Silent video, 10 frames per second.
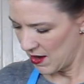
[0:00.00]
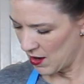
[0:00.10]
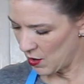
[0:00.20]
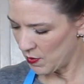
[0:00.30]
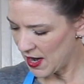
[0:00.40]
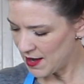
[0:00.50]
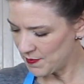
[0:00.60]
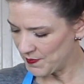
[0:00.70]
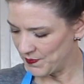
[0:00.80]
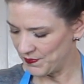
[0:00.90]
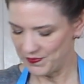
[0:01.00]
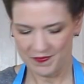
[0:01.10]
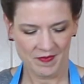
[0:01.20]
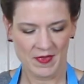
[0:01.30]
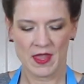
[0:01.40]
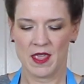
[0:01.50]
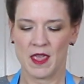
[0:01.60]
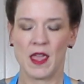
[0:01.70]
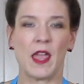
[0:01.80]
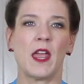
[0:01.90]
All right.
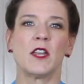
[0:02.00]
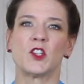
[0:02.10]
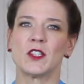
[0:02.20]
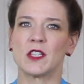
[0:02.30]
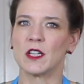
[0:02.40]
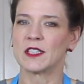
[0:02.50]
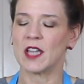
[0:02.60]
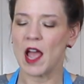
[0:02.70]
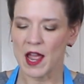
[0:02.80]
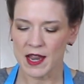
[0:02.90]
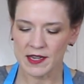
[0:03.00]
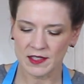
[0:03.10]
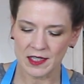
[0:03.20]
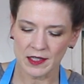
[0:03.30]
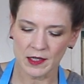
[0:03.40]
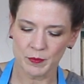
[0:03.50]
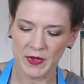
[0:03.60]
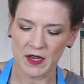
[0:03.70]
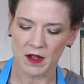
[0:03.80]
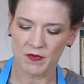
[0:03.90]
And just a tiny little
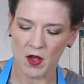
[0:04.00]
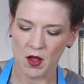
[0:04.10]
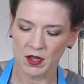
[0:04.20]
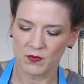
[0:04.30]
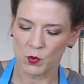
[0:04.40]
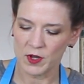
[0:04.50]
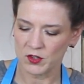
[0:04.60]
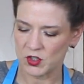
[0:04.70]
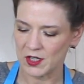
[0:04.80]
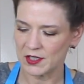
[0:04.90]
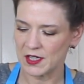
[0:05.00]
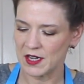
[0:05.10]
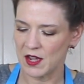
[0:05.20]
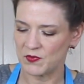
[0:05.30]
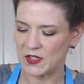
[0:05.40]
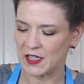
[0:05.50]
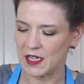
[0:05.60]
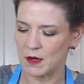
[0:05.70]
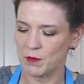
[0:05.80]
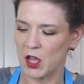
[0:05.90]
bit of olive oil, just enough to
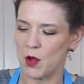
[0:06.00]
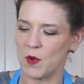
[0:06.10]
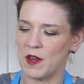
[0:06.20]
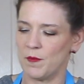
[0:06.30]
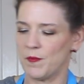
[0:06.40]
get them going.